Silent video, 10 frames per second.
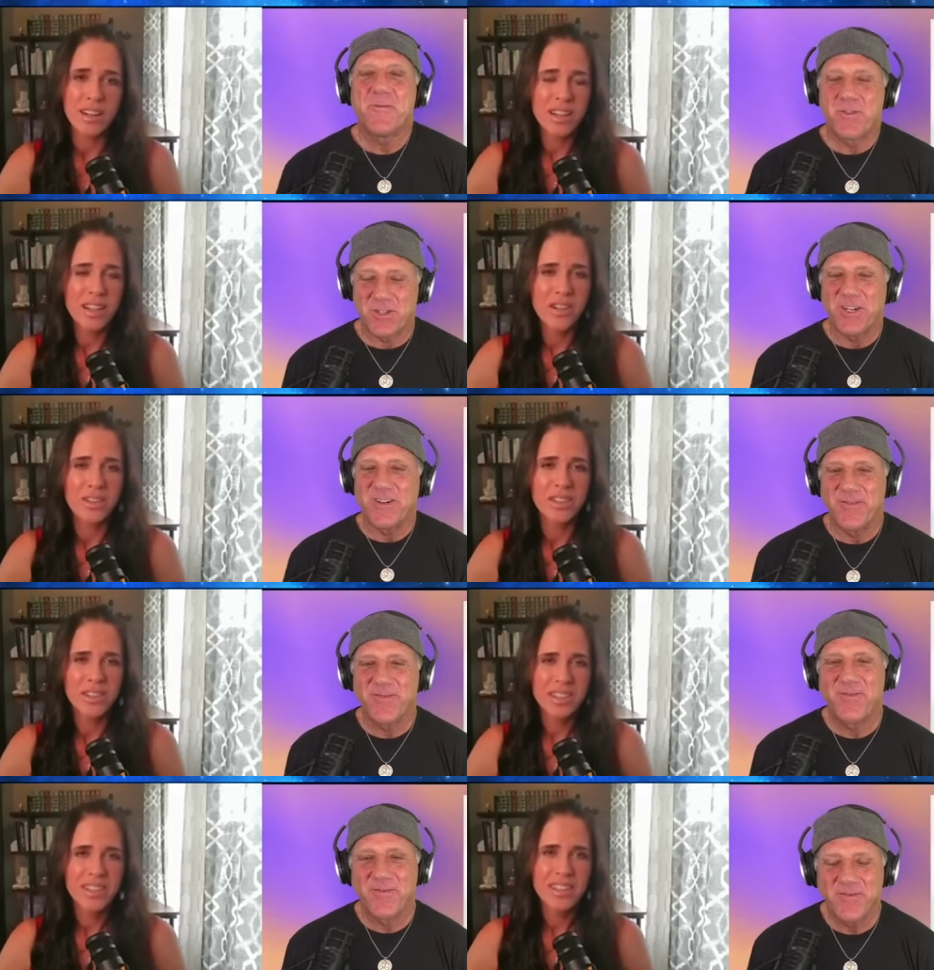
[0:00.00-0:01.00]
Speaker 1: you sure. know?
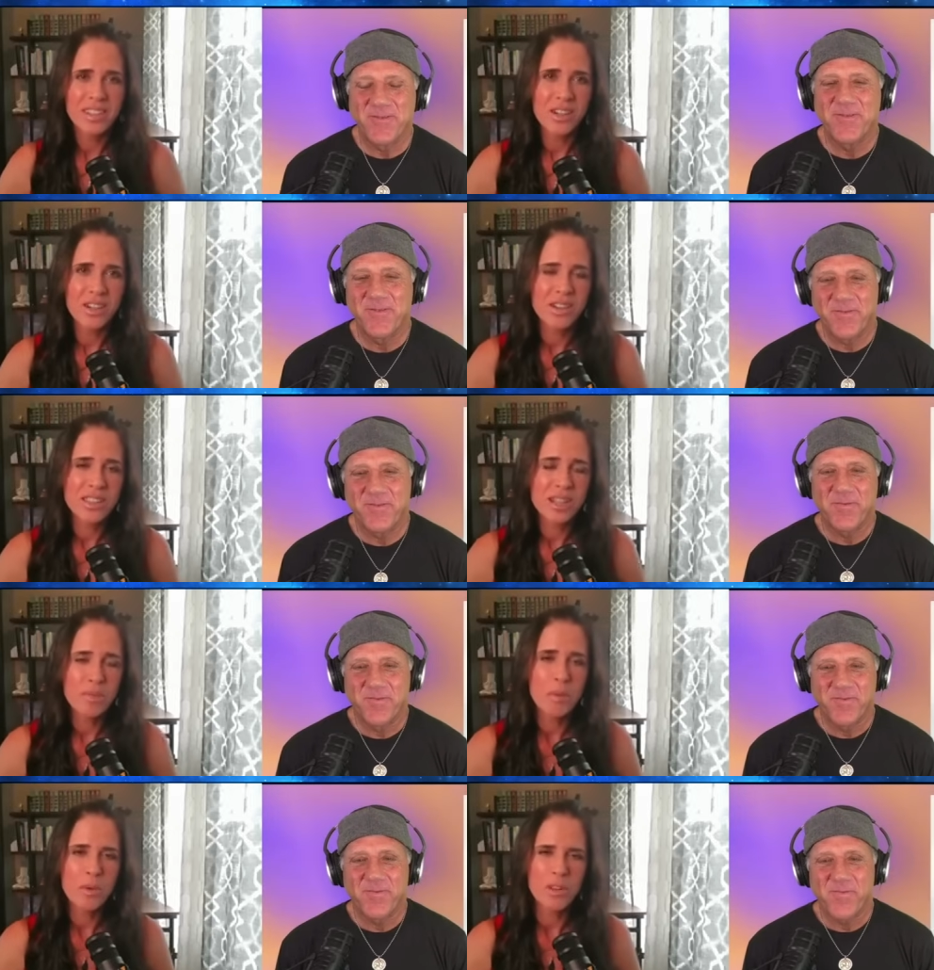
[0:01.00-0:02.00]
Speaker 2: So uh, some
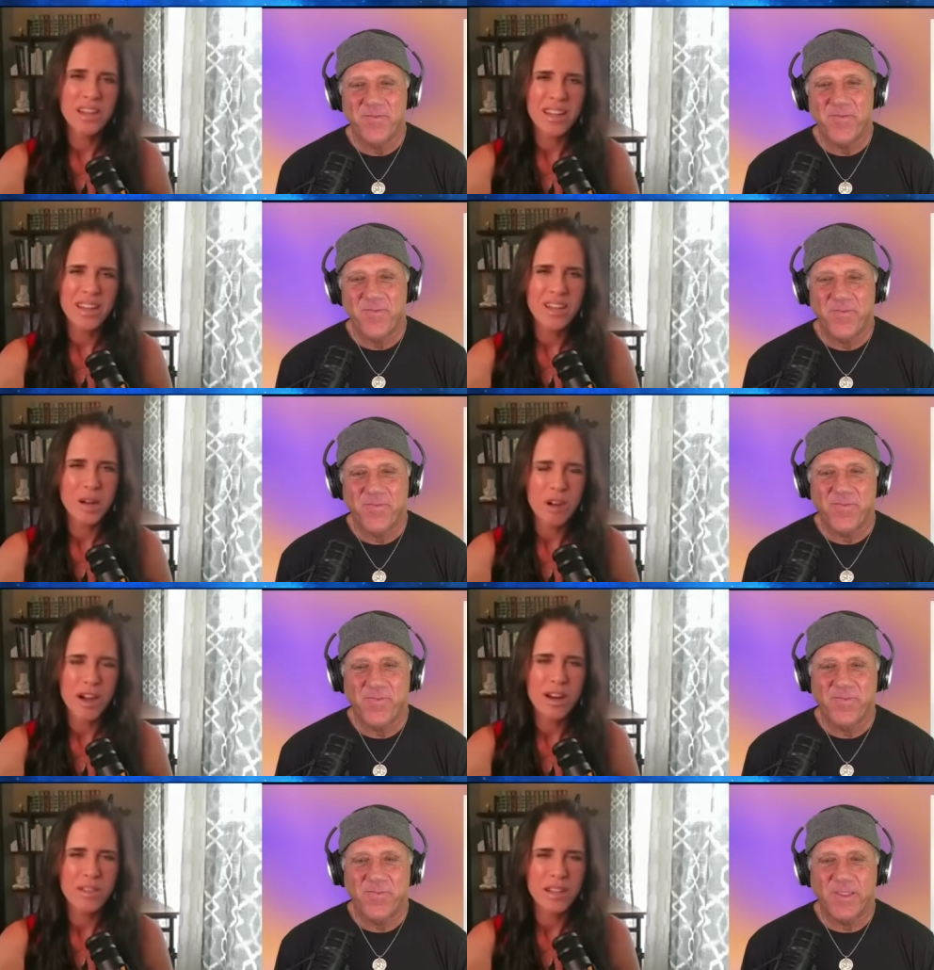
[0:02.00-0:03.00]
people really like the
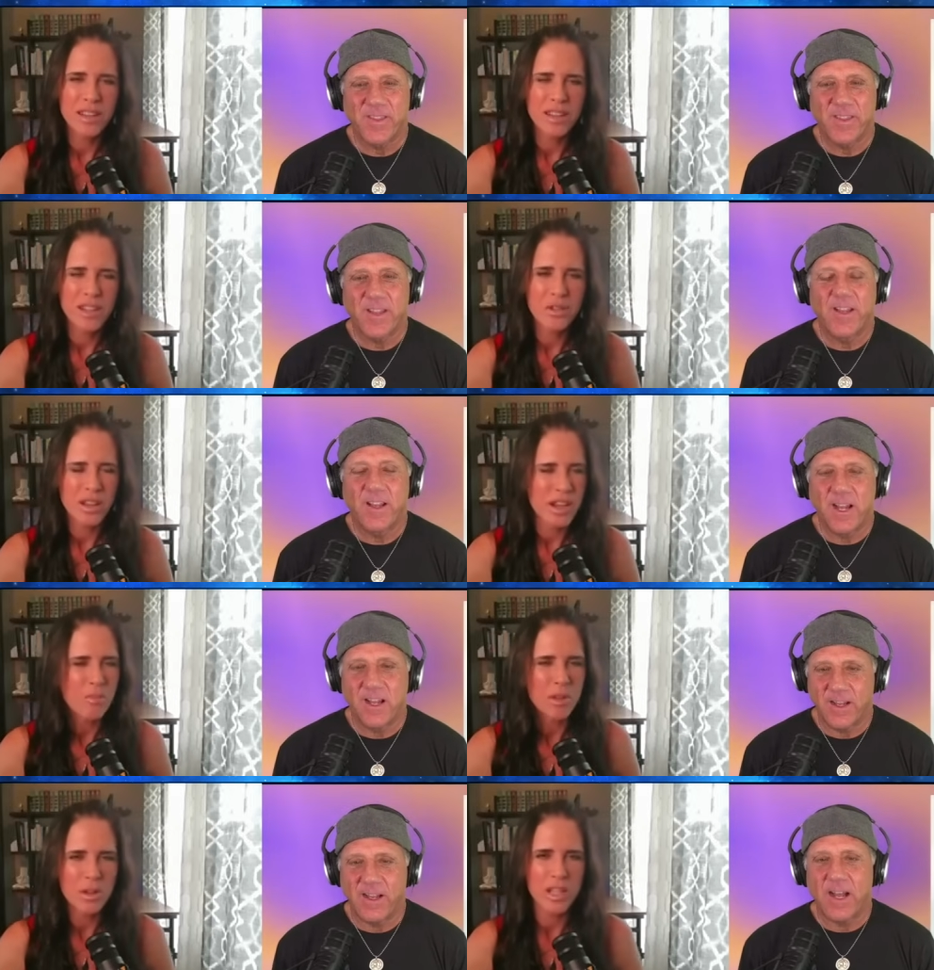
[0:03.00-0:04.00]
camaraderie, and they do come
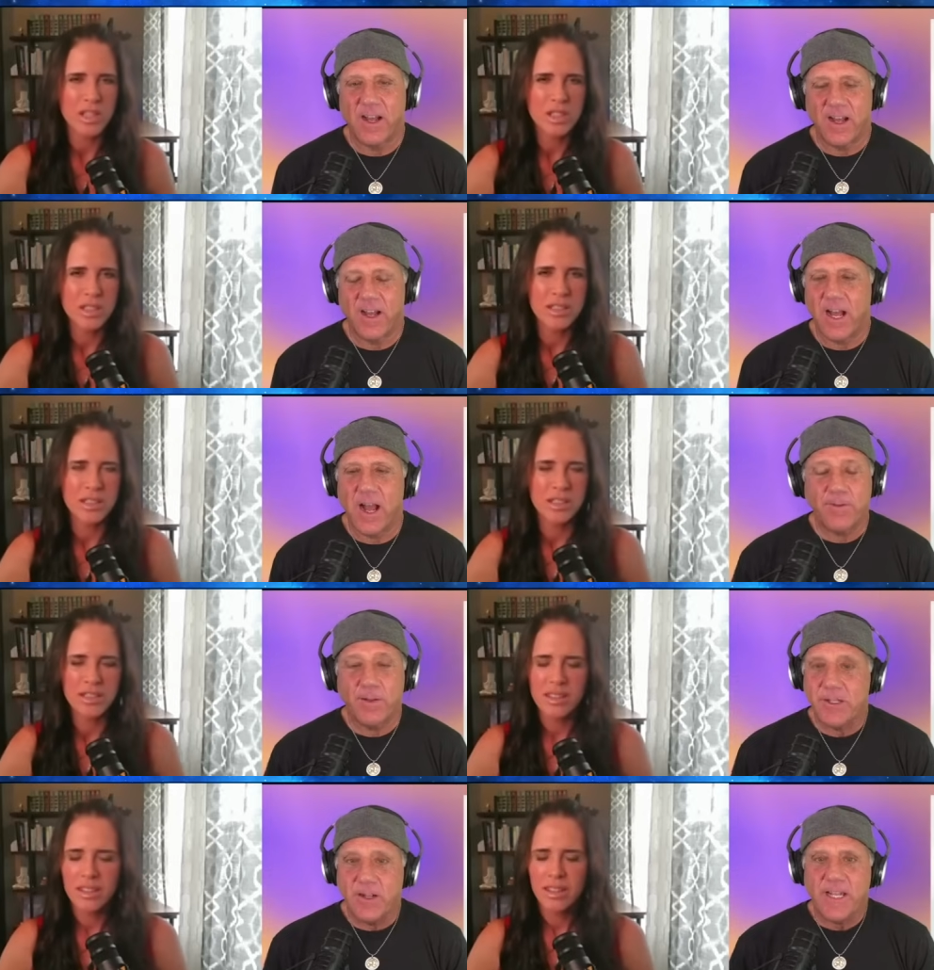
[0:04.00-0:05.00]
with questions.
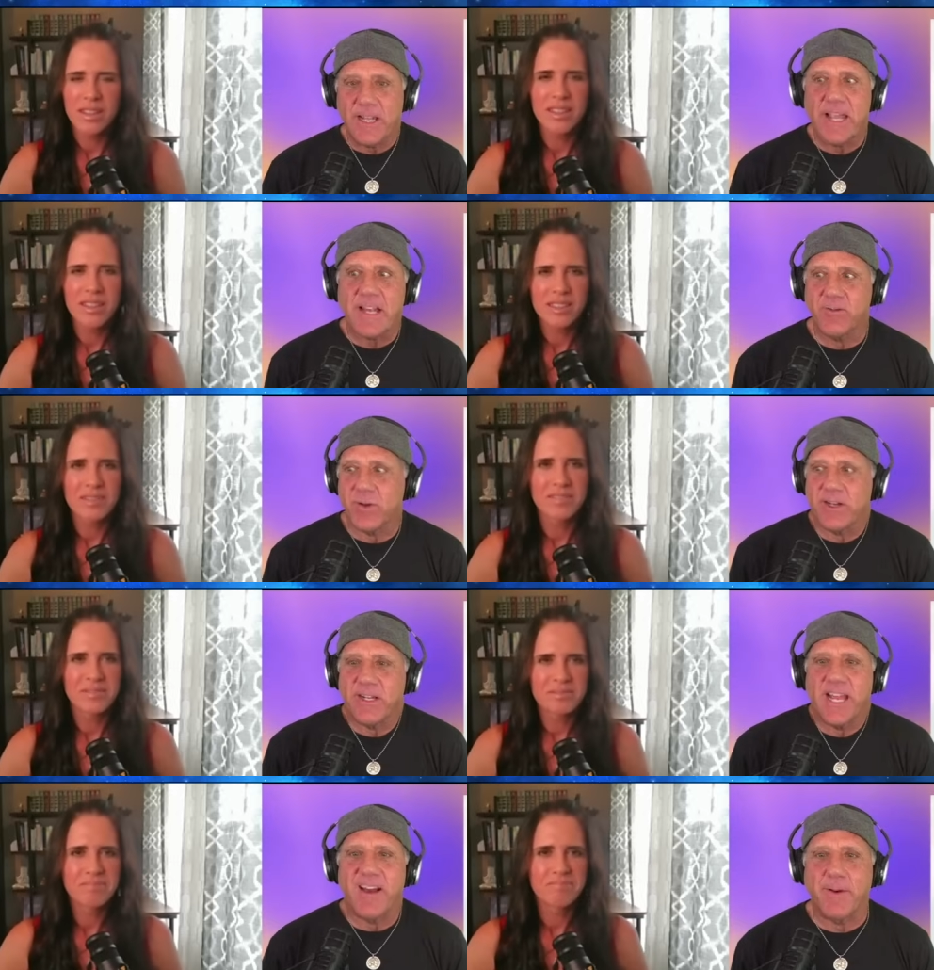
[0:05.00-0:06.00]
Speaker 1: Absolutely. No, that, that's really good
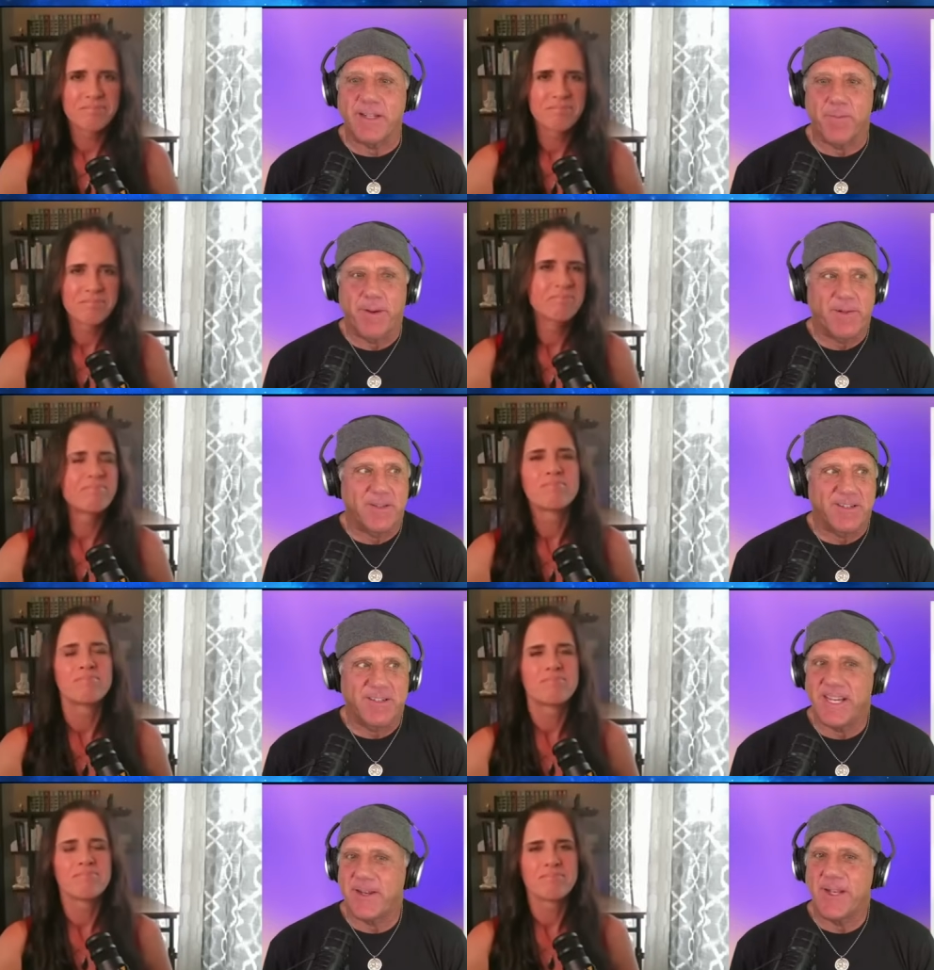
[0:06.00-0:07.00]
to have. But some people are just
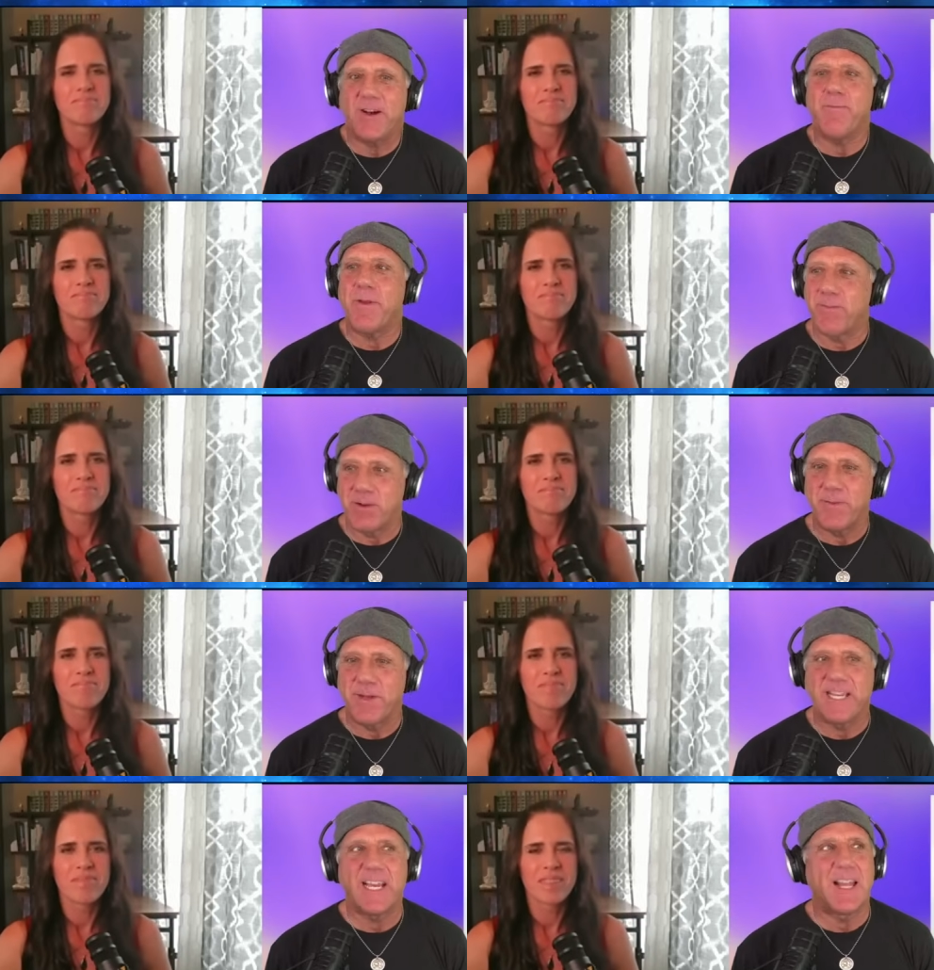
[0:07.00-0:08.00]
like, you know, I'm too
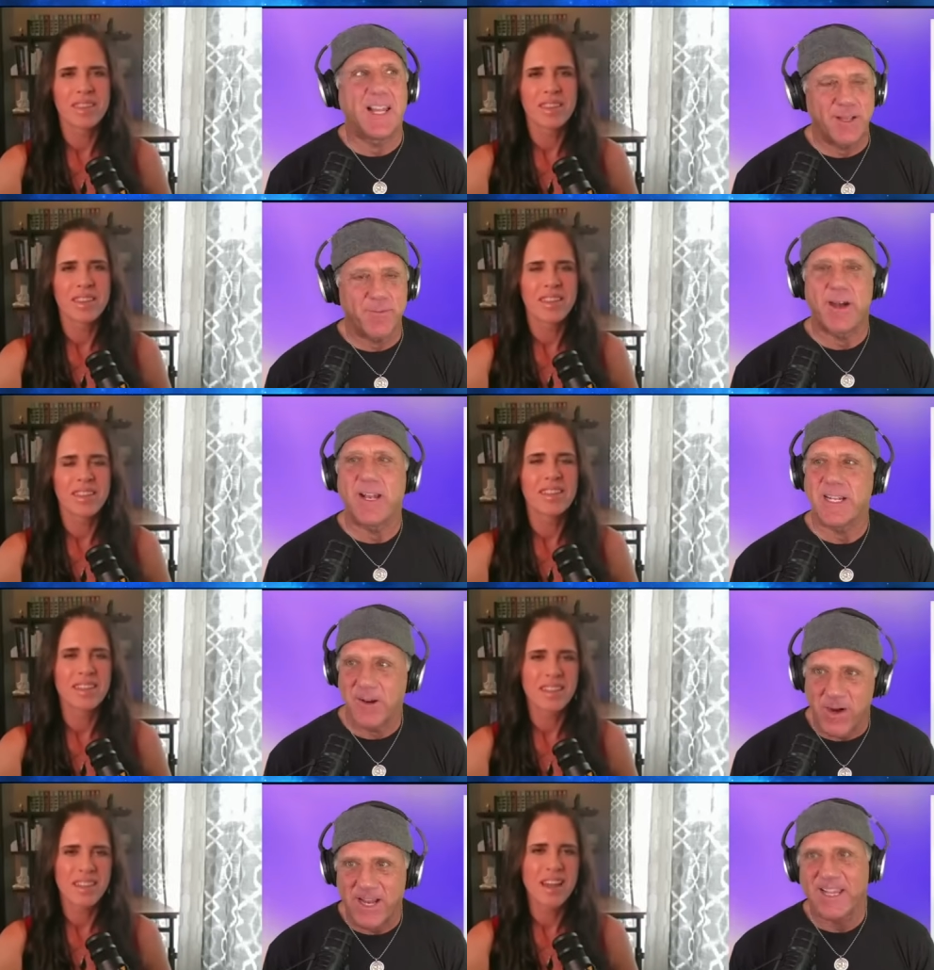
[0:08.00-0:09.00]
busy. I like the product. I
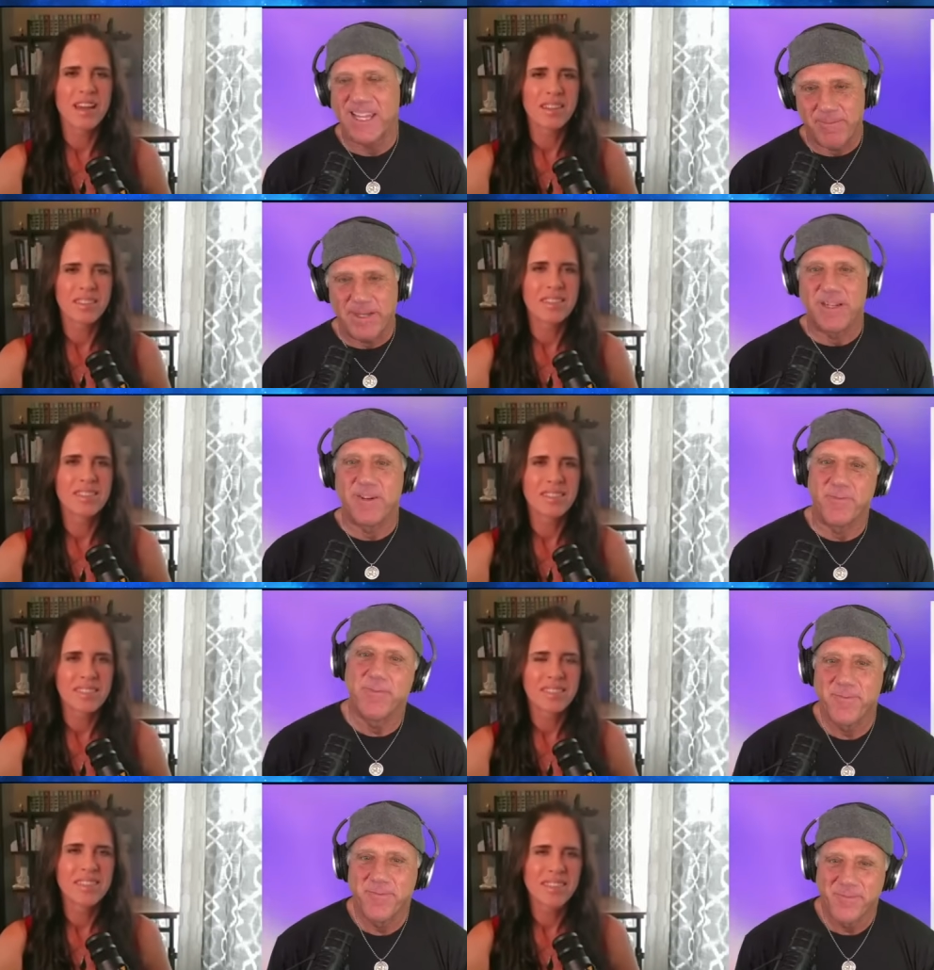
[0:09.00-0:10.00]
want it. Yeah. Leave me alone.
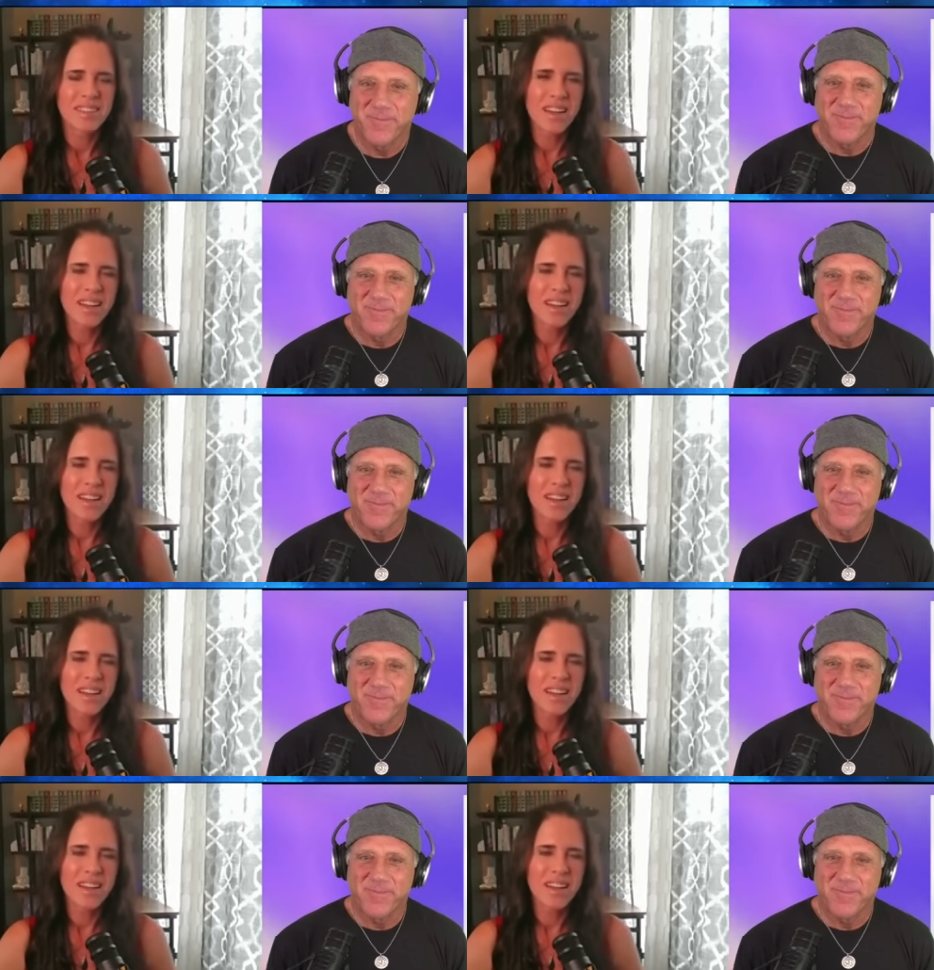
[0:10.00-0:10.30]
Speaker 2: Yeah.